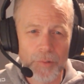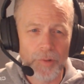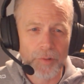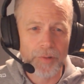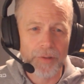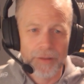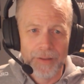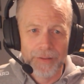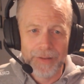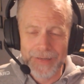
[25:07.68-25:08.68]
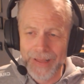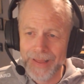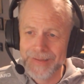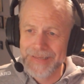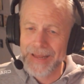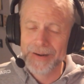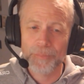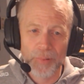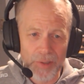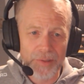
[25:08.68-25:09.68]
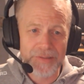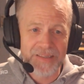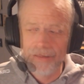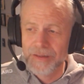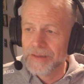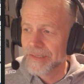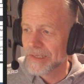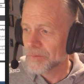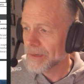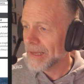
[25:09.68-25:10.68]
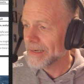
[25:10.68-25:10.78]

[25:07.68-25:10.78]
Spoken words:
Earl and has had a pulse since we got